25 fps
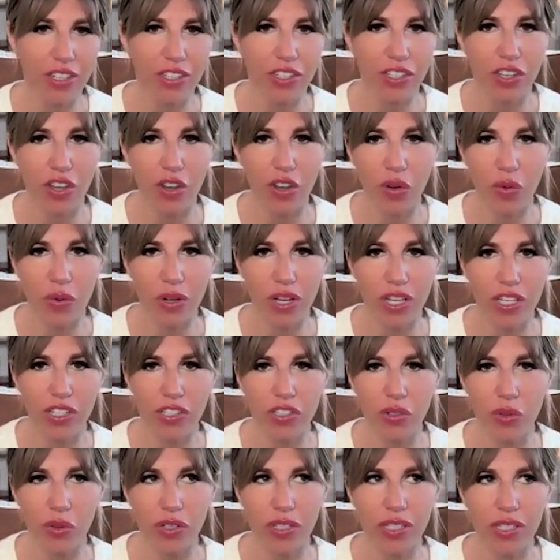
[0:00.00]
to go
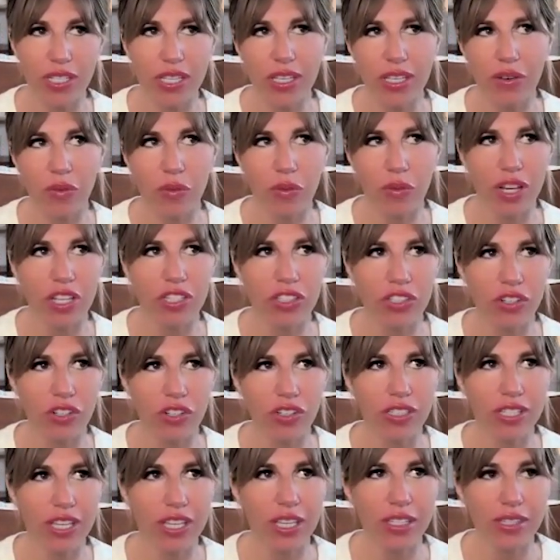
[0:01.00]
research
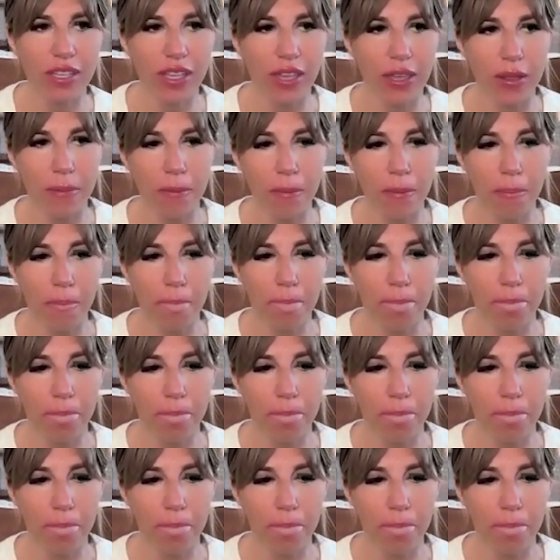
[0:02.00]
research is it